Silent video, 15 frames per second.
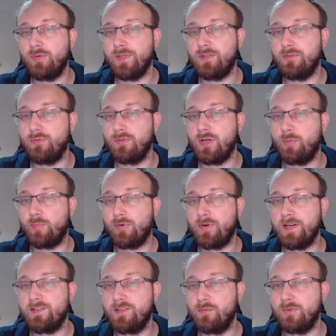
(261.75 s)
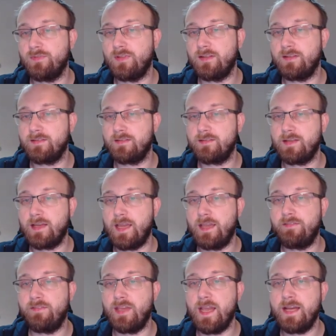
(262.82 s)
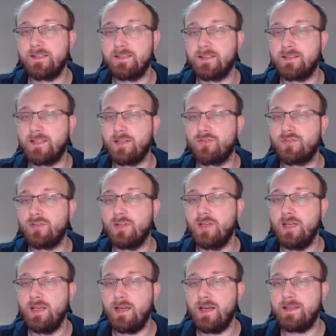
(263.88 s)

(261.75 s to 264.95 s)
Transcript: we do the operation with this AVX extension,